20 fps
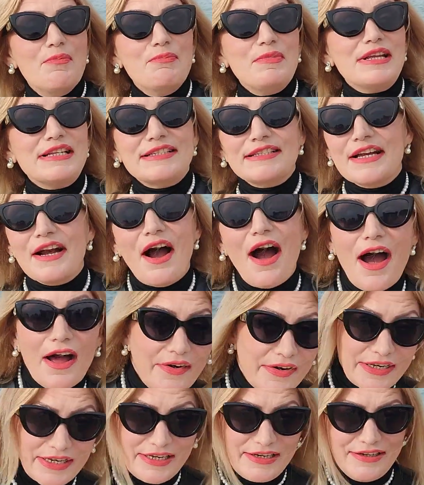Mr.
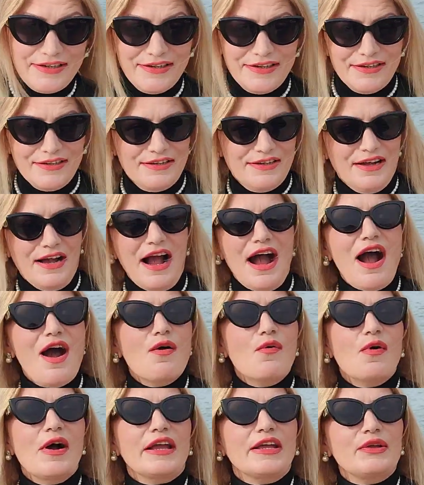Harry,
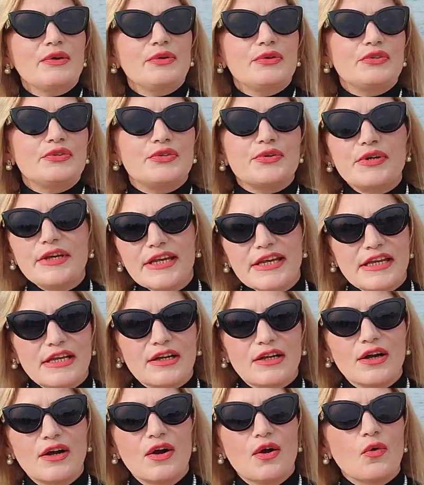how are you doing?
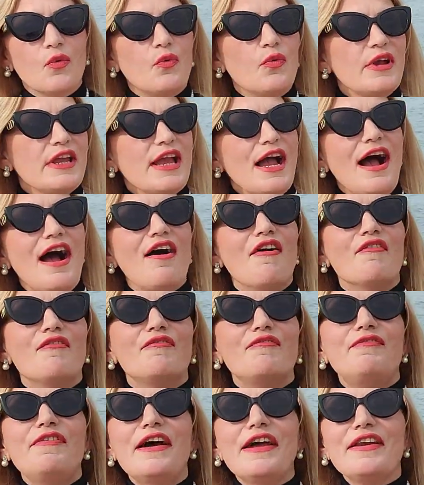We are
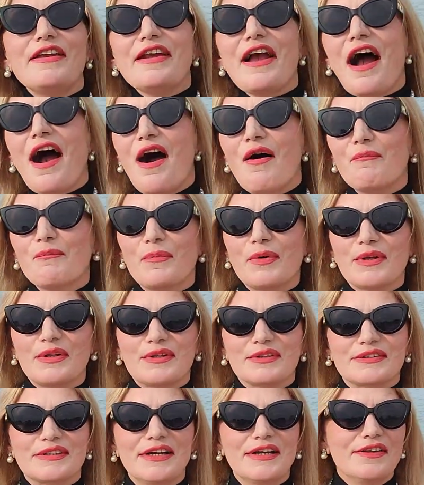very
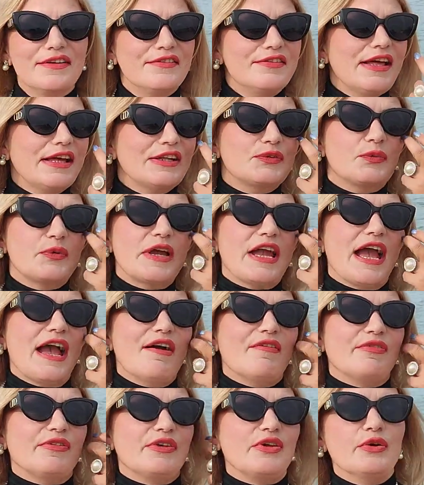humbled that we
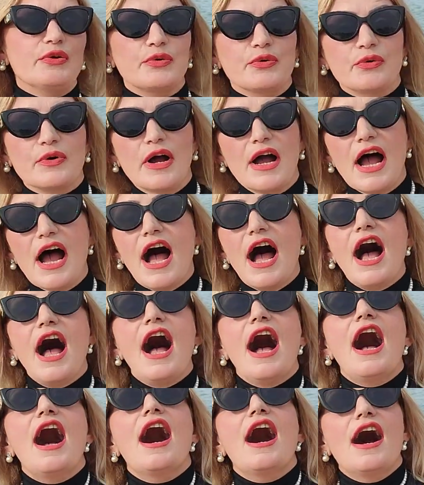have you.
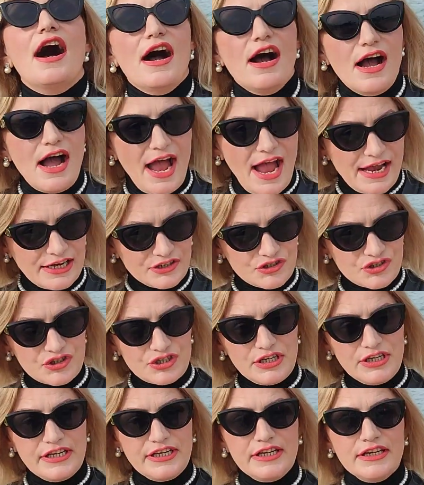
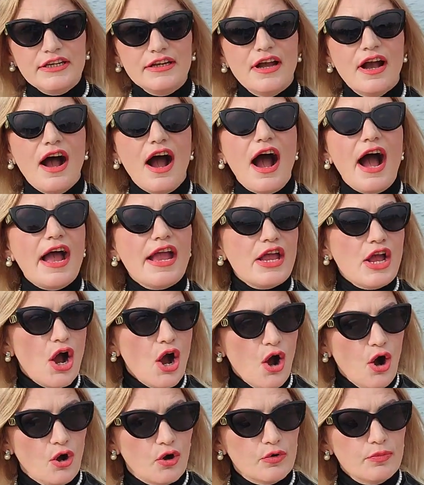Actually, I
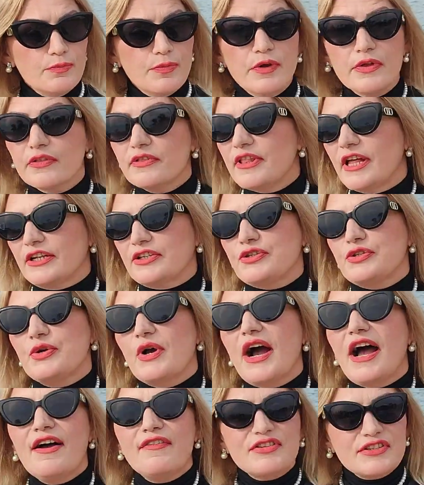hope that you
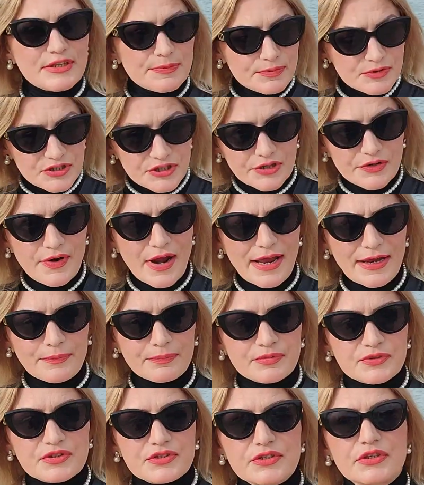have subscribed.
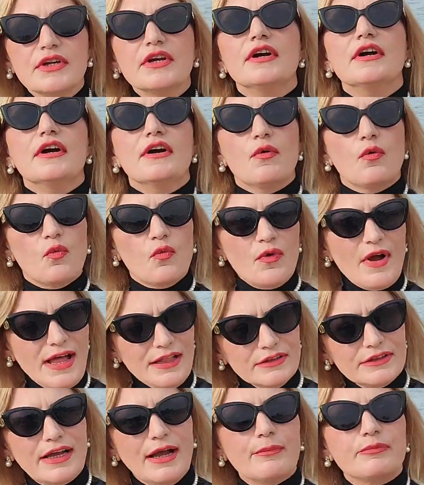
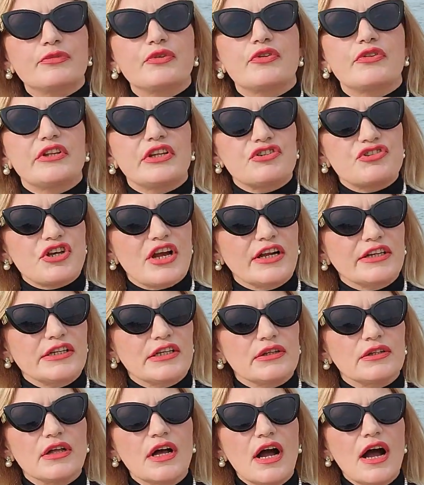Welcome to the
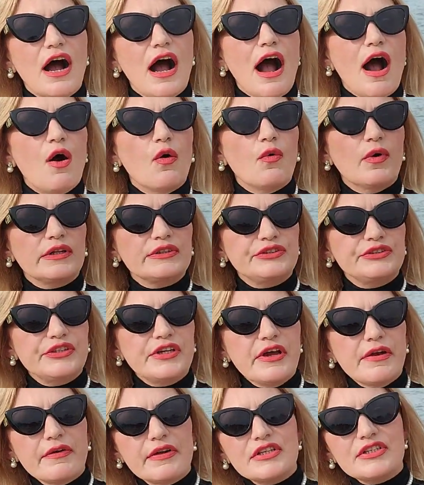channel, our
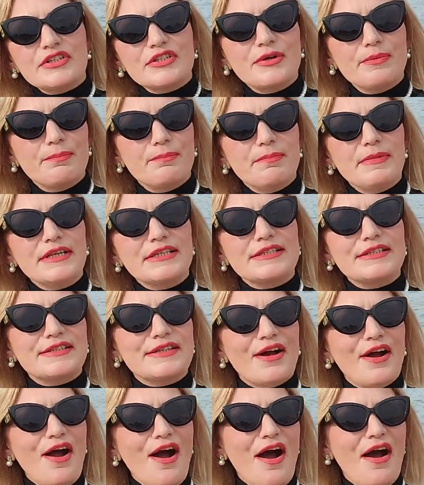dearest Mr.
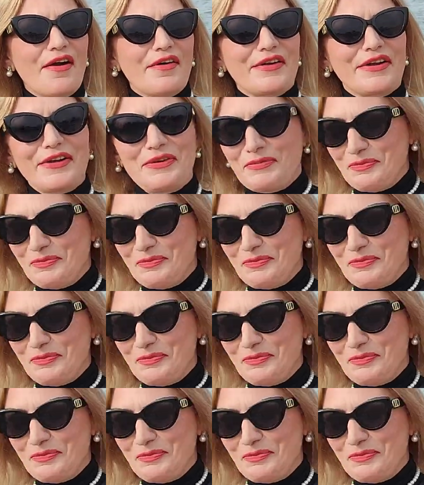Harry.